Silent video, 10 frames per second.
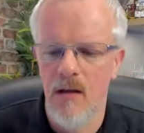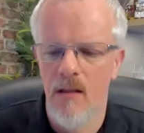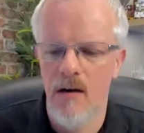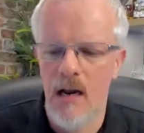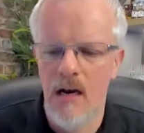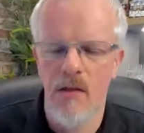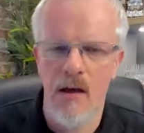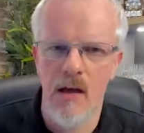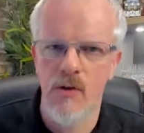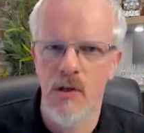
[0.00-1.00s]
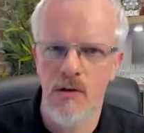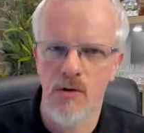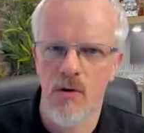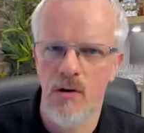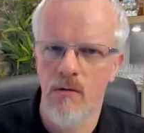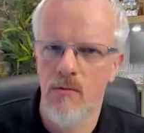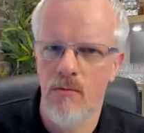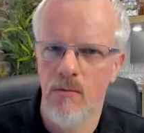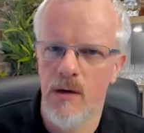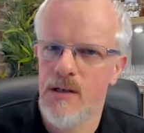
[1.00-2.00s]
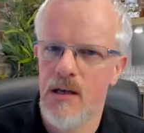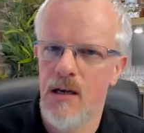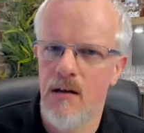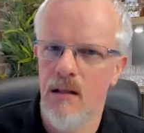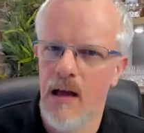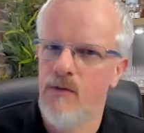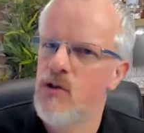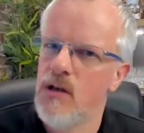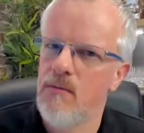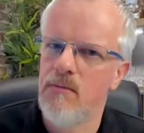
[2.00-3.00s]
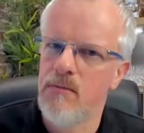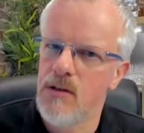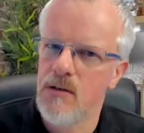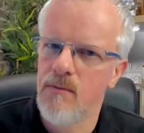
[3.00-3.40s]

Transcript: than anything else that goes on in whiskey live streams.